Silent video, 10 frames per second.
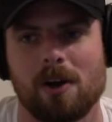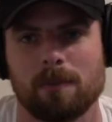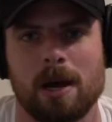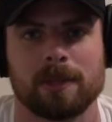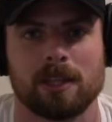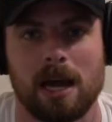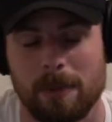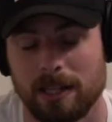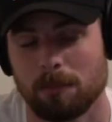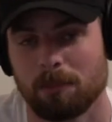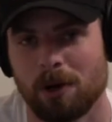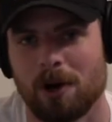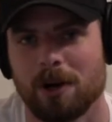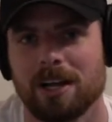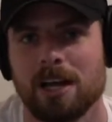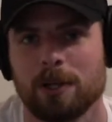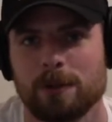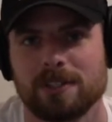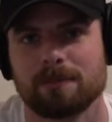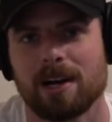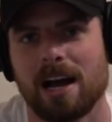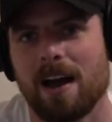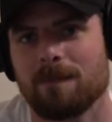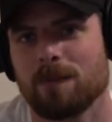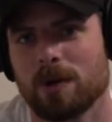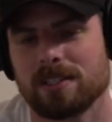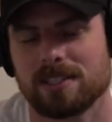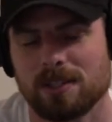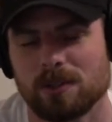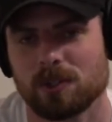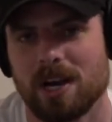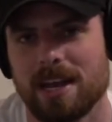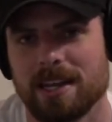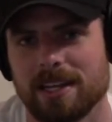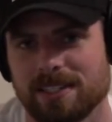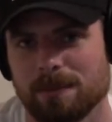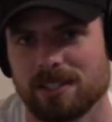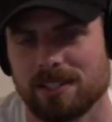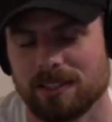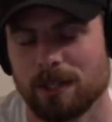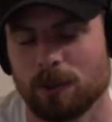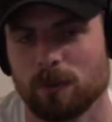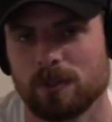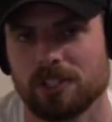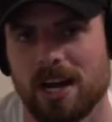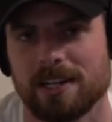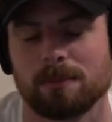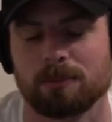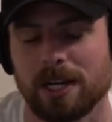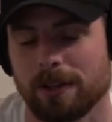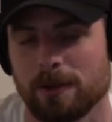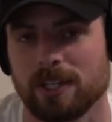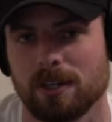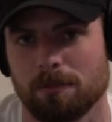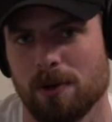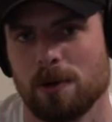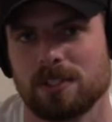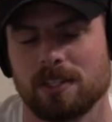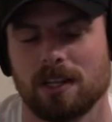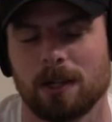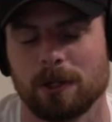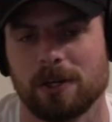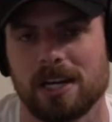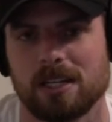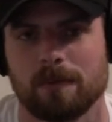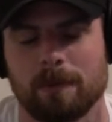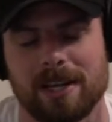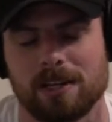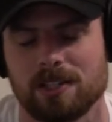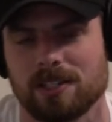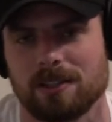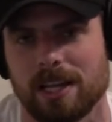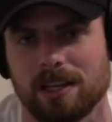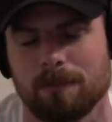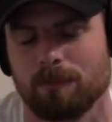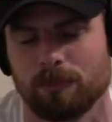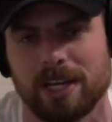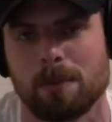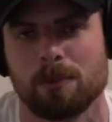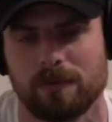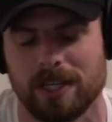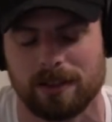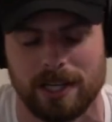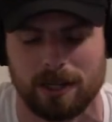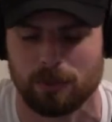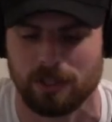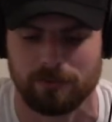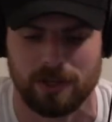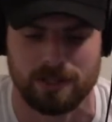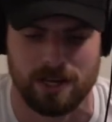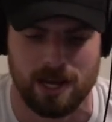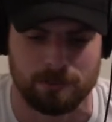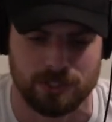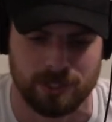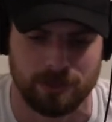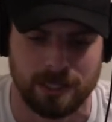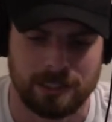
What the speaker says: I'm at the bar using my iPhone and still trying to get some slick, cool shots and bringing those into post and color correcting them and making just like a movie, like a really fun time. So